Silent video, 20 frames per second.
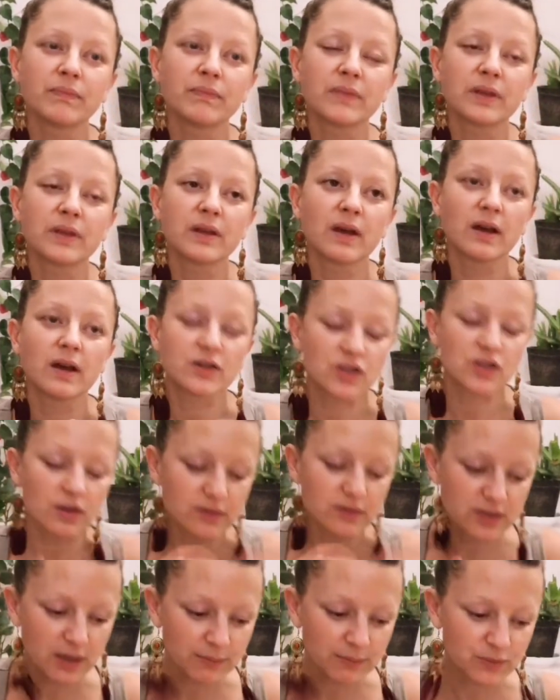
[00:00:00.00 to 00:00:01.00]
Our child's
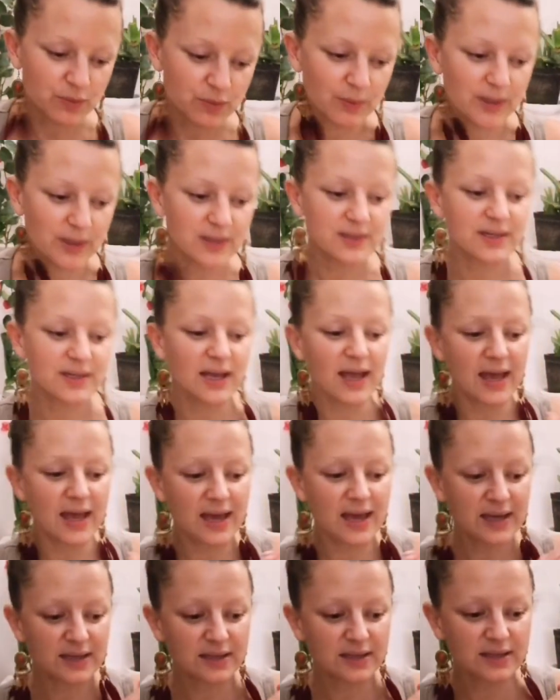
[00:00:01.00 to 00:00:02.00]
come to us
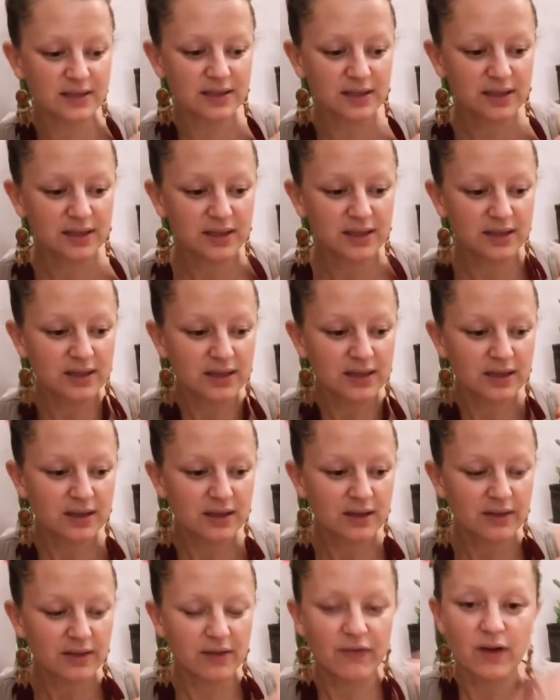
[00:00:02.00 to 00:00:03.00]
and
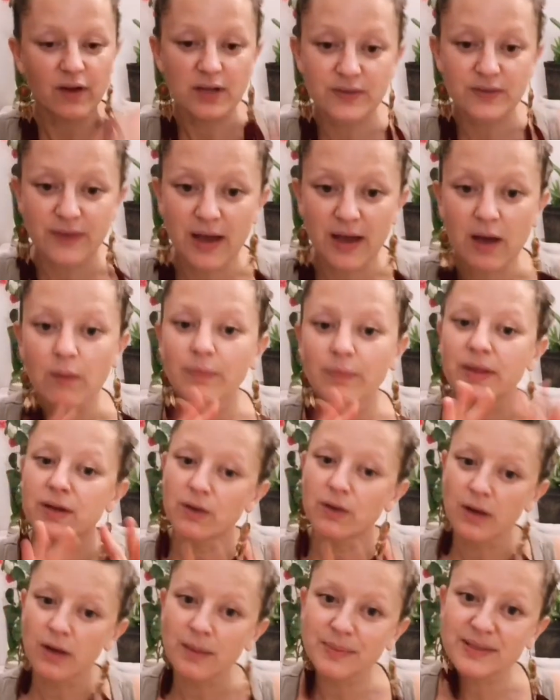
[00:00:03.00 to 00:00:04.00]
they've asked for help. They're
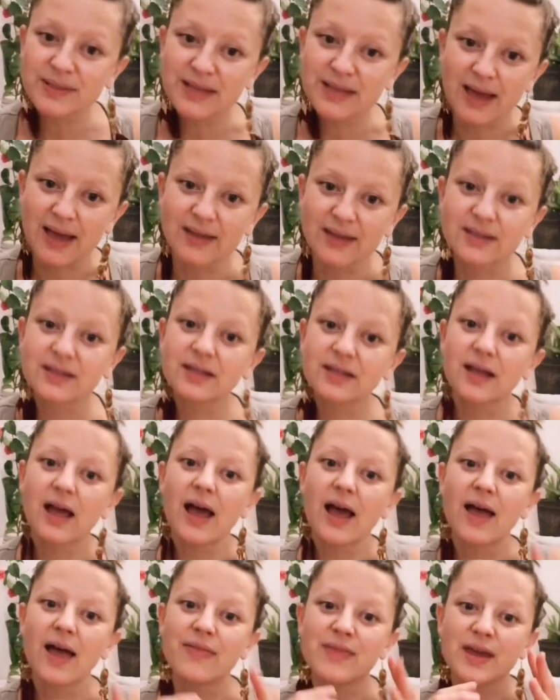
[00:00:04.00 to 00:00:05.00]
not upset
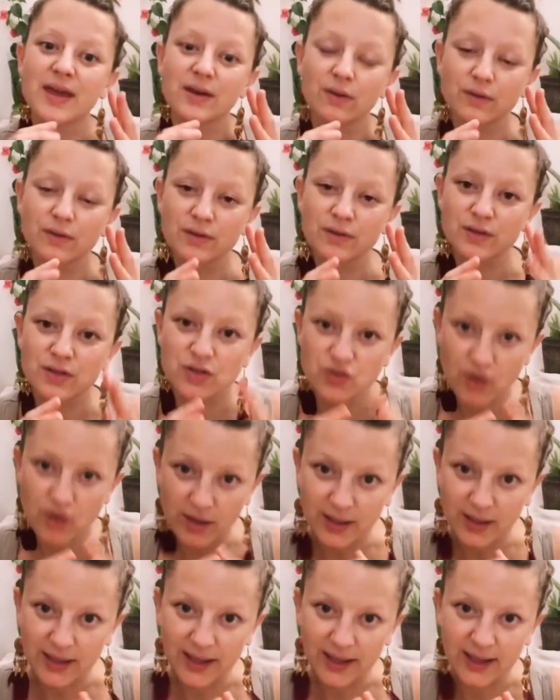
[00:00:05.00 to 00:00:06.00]
and they're not
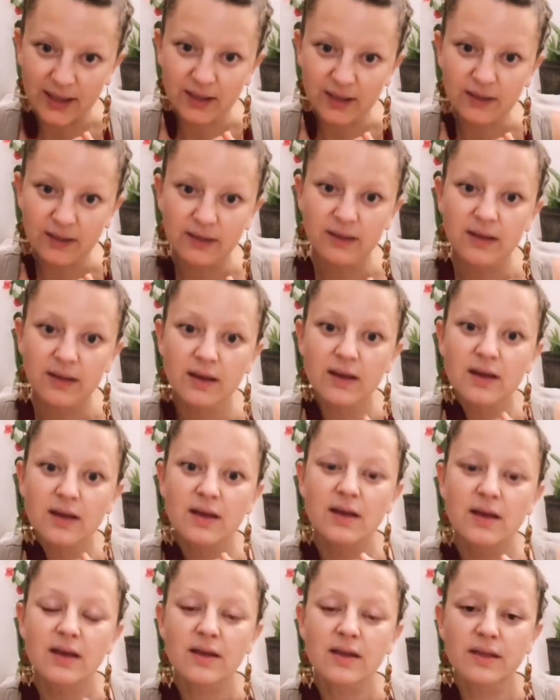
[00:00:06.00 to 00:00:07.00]
struggling.
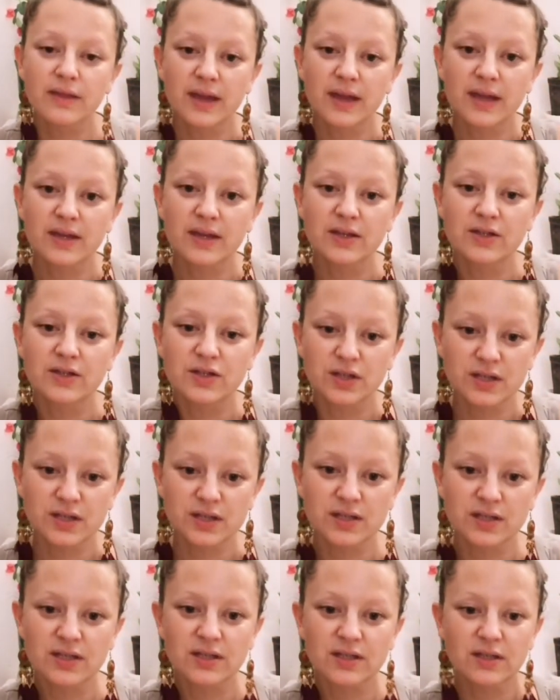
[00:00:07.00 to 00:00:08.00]
They've
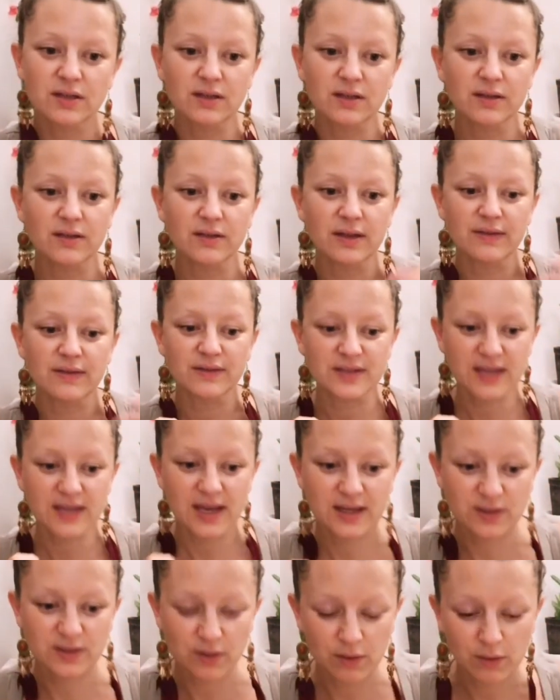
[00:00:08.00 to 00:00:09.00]

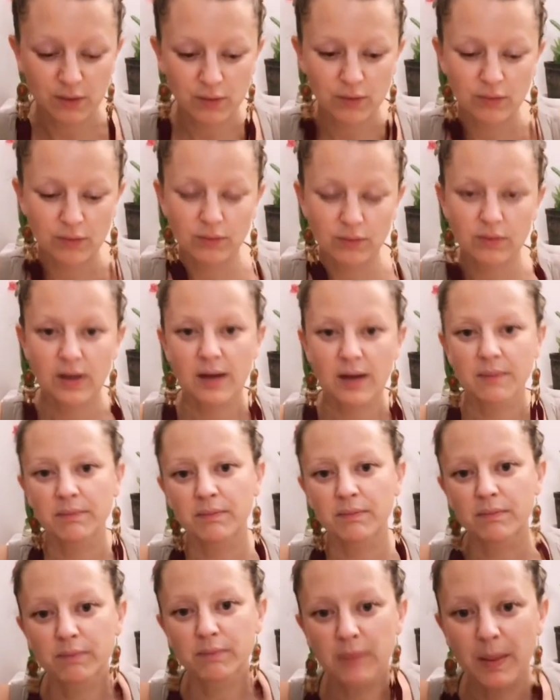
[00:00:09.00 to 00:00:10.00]
said, oh,
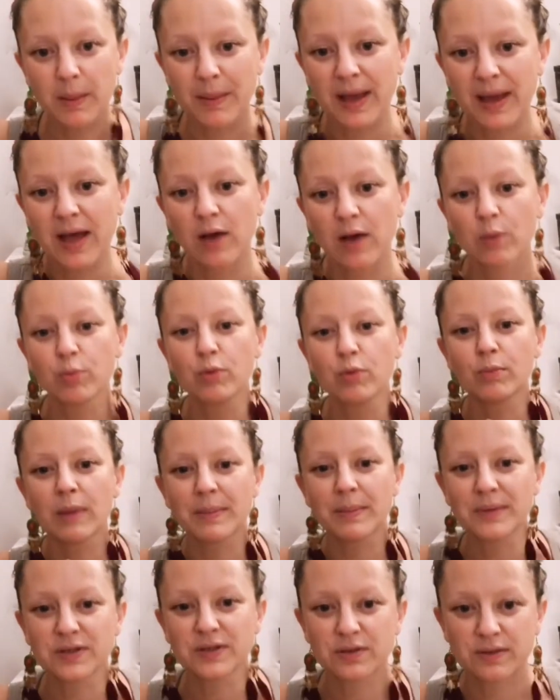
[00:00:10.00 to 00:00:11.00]
mama help, or
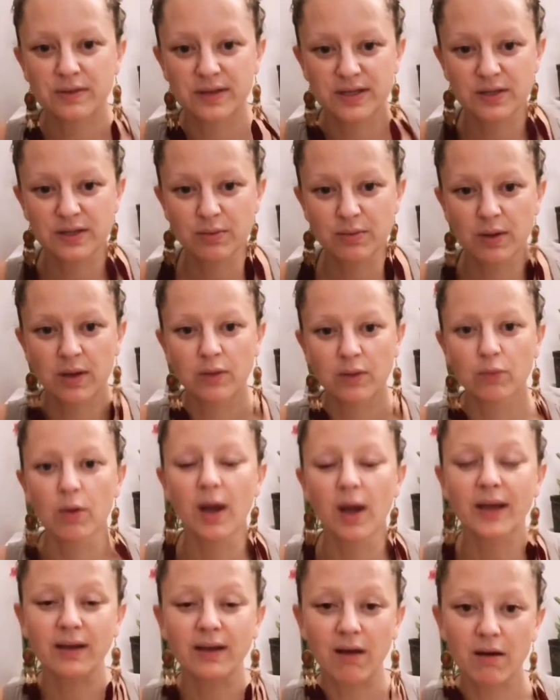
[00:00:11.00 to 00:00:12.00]
mama do this one, or I
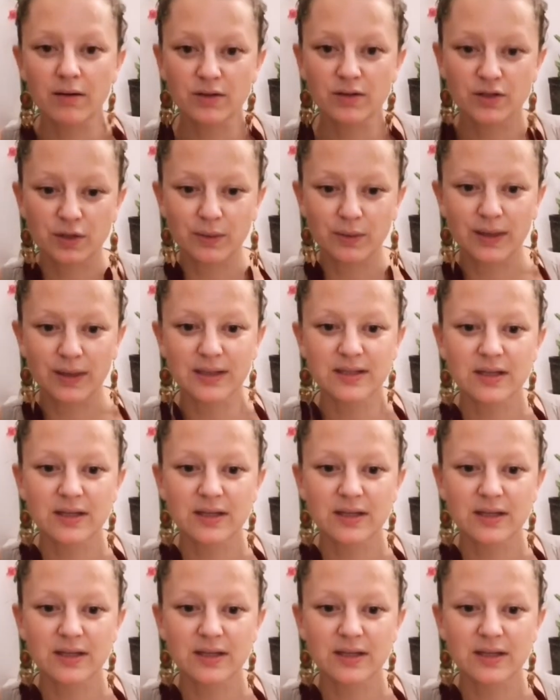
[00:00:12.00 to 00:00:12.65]
can't do it.